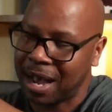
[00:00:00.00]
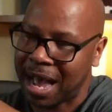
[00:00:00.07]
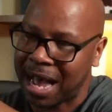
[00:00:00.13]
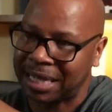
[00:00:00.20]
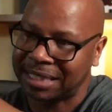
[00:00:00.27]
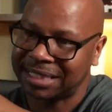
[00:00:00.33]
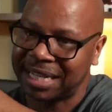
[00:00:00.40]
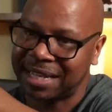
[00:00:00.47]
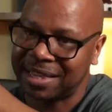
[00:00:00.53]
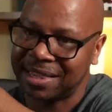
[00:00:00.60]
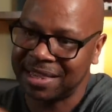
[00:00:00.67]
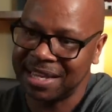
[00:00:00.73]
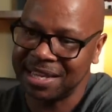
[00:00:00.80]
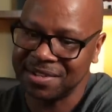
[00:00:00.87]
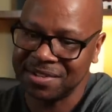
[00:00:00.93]
I said
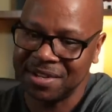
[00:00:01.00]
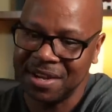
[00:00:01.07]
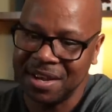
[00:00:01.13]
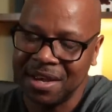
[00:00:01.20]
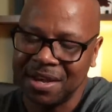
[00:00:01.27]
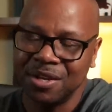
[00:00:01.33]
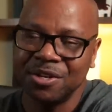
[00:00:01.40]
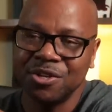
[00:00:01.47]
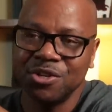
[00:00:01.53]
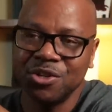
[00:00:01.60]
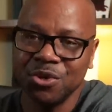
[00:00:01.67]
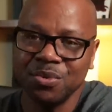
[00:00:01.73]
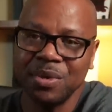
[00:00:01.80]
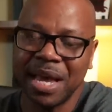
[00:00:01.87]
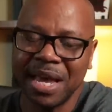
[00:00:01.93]
this
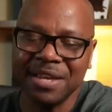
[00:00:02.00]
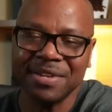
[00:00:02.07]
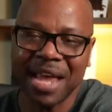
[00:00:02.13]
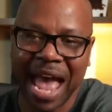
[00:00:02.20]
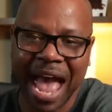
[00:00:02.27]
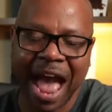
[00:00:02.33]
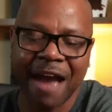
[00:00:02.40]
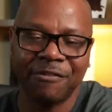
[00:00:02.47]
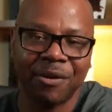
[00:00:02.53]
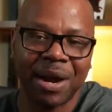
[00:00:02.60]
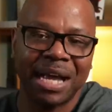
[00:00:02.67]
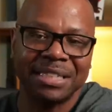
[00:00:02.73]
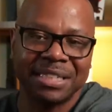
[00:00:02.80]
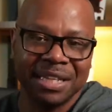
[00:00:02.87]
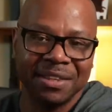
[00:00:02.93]
two days after
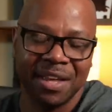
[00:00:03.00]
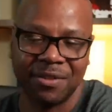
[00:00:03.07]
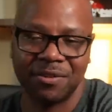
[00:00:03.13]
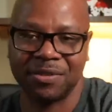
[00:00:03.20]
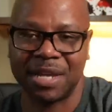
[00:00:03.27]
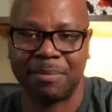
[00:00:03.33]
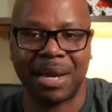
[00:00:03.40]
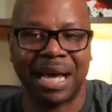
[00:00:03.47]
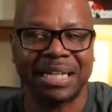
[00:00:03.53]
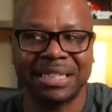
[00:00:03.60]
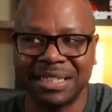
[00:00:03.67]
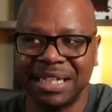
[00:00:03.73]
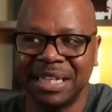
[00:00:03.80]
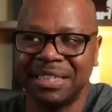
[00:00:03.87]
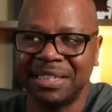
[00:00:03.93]
I said the other statement. I
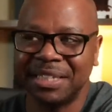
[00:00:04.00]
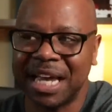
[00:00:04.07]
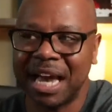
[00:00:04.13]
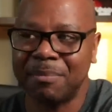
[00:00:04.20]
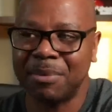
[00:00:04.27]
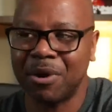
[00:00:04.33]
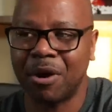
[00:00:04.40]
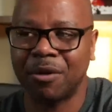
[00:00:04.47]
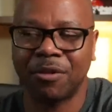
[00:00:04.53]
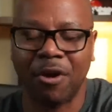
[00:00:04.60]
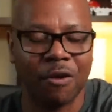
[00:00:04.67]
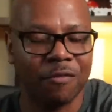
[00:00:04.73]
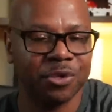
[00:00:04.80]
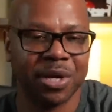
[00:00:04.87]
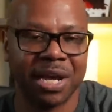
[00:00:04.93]
said John MacArthur
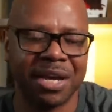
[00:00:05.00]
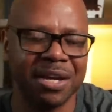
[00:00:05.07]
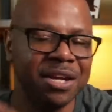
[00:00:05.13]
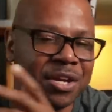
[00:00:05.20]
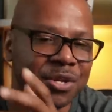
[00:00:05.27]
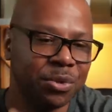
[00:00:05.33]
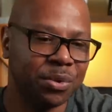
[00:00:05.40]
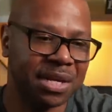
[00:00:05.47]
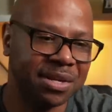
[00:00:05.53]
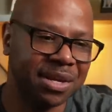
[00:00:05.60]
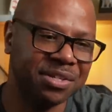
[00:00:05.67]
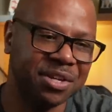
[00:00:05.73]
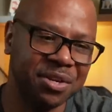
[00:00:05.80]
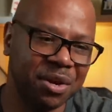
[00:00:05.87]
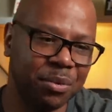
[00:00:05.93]
off your head. Two days later, I
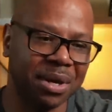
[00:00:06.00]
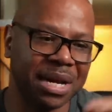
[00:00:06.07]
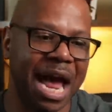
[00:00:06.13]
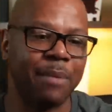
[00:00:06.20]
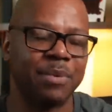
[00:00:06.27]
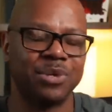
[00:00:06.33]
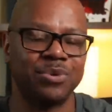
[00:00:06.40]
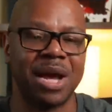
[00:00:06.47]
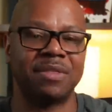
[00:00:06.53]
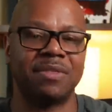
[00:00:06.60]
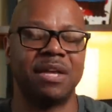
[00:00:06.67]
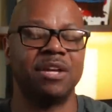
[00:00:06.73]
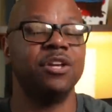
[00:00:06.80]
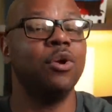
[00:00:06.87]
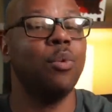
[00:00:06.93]
said, you know what? I retract
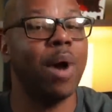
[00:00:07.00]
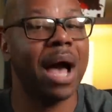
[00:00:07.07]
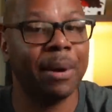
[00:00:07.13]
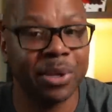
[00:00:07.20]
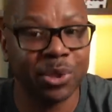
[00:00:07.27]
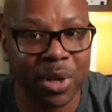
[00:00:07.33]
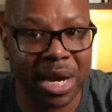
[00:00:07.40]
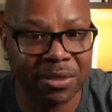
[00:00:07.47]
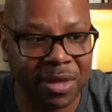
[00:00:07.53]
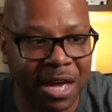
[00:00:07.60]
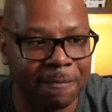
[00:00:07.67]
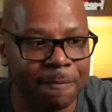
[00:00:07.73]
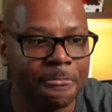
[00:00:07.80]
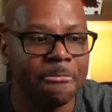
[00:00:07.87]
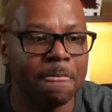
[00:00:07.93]
that. You know why I retract
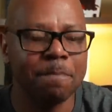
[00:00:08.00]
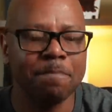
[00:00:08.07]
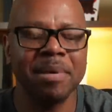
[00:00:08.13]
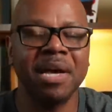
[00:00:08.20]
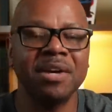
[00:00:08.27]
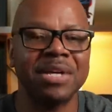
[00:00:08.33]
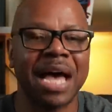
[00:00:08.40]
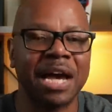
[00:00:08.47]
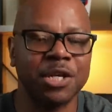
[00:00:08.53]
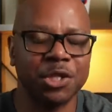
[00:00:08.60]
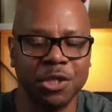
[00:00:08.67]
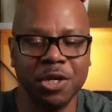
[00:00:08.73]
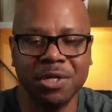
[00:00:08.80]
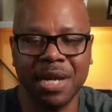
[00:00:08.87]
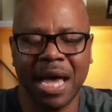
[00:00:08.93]
that? Because I
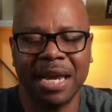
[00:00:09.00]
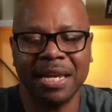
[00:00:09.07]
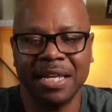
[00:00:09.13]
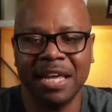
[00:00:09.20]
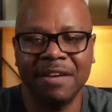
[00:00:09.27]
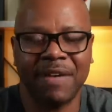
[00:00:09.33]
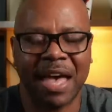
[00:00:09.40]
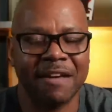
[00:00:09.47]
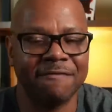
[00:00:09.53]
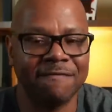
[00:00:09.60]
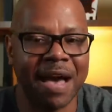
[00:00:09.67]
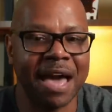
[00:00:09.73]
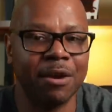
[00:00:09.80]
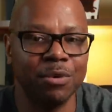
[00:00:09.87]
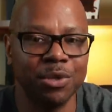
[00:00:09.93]
should not give a
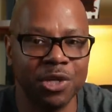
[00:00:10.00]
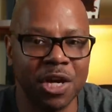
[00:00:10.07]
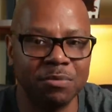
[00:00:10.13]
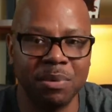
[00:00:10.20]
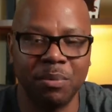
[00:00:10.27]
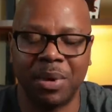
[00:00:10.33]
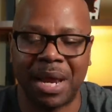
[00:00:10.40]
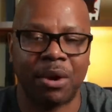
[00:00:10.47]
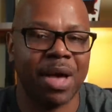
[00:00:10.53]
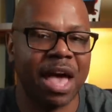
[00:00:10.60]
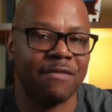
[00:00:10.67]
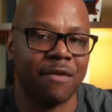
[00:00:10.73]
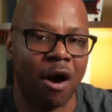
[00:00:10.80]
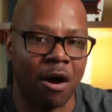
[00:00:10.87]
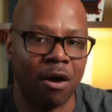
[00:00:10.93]
final judgment when I don't
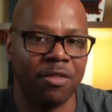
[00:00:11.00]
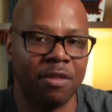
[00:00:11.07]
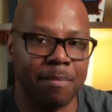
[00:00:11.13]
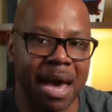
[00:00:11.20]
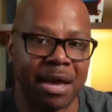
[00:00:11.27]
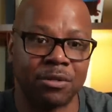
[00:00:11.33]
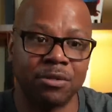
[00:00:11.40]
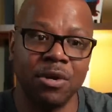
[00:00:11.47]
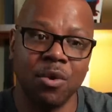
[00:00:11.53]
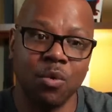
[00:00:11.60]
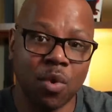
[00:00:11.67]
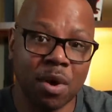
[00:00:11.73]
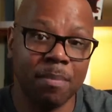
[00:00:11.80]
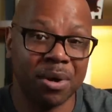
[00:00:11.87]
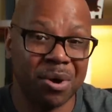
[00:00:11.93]
have all the matters.
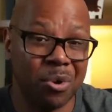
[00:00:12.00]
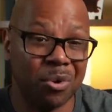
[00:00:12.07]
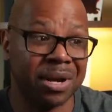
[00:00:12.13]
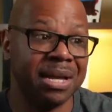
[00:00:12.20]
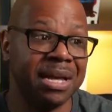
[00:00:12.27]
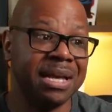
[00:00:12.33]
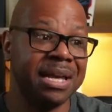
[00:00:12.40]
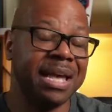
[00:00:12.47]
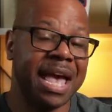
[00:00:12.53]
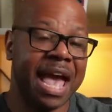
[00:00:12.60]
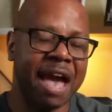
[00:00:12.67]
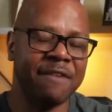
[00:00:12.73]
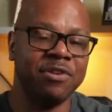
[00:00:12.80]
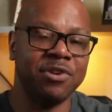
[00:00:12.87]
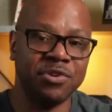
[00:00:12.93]
Well, but Corey,
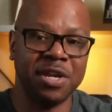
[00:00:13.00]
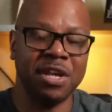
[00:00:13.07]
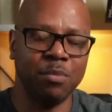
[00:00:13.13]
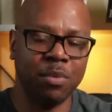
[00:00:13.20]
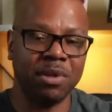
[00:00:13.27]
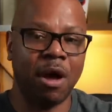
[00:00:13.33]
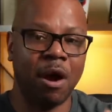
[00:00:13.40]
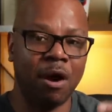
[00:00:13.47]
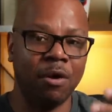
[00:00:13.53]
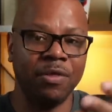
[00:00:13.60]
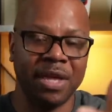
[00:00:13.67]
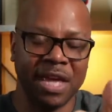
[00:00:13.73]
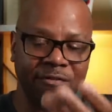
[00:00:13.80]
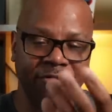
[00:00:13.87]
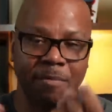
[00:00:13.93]
have you seen what all the
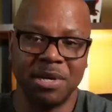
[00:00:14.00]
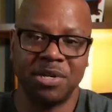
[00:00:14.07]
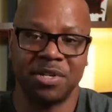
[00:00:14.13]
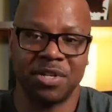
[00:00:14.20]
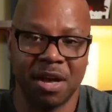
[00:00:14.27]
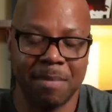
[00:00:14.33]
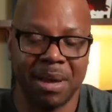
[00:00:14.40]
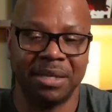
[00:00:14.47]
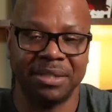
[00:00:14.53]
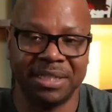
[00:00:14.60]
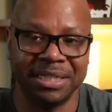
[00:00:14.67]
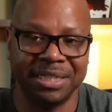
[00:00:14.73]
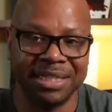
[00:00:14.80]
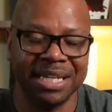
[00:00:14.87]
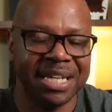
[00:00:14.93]
information has come out
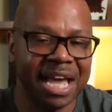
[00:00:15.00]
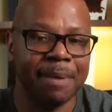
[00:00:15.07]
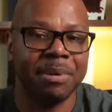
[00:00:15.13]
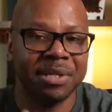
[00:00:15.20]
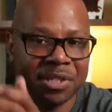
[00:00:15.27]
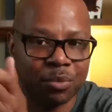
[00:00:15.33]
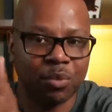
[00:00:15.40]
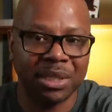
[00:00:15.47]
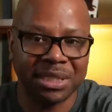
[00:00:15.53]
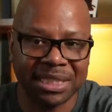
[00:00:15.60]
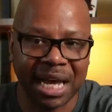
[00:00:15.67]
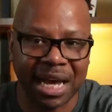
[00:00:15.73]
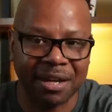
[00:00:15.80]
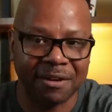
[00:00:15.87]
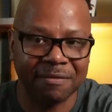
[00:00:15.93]
since then? Yeah, but it's still one
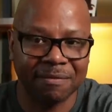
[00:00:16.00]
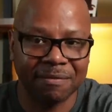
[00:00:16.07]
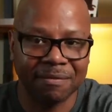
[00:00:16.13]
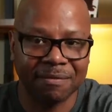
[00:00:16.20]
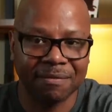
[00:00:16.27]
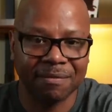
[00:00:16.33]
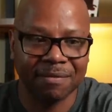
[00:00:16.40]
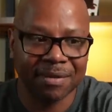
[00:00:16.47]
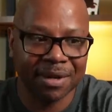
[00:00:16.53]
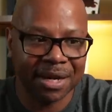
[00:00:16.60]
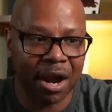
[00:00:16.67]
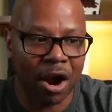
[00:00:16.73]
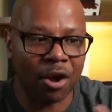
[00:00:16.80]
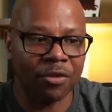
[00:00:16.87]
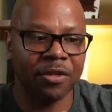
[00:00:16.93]
side.
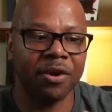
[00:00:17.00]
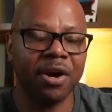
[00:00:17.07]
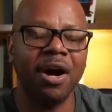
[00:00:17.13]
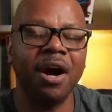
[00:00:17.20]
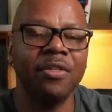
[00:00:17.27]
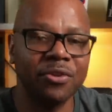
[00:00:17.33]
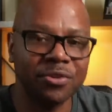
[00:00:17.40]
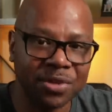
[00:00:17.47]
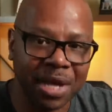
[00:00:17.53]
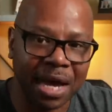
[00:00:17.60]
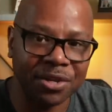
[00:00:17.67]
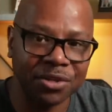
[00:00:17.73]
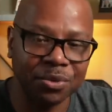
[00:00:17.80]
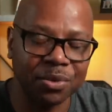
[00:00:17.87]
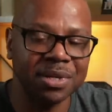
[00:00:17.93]
Are there other
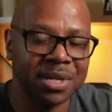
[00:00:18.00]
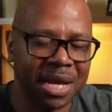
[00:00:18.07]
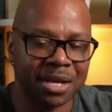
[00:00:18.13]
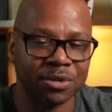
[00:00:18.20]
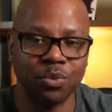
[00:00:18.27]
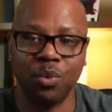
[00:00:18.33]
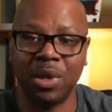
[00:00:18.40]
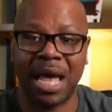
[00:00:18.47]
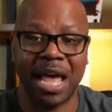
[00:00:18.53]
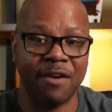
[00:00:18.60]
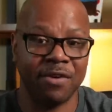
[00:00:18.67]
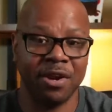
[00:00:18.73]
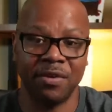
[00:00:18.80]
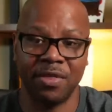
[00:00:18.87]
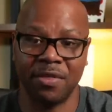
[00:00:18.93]
sides to it? Yes. Will I
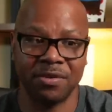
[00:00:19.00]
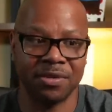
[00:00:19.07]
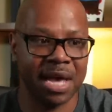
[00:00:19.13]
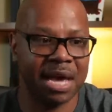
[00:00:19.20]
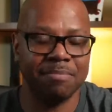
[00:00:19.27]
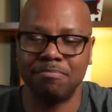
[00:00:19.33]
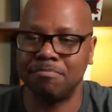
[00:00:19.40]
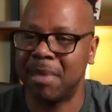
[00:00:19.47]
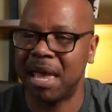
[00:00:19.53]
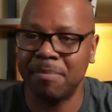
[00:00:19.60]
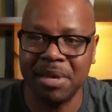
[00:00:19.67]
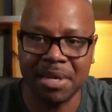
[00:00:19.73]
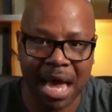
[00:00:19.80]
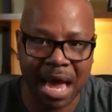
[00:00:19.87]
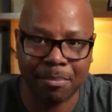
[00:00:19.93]
ever hear the other side?
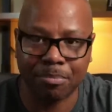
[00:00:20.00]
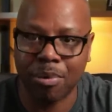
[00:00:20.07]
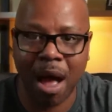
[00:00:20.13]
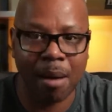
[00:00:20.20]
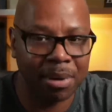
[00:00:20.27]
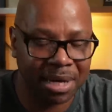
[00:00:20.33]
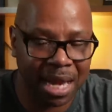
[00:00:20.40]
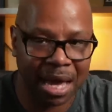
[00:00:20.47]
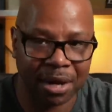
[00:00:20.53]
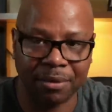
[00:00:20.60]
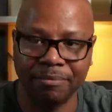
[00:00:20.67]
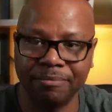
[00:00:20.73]
Maybe not. Probably not.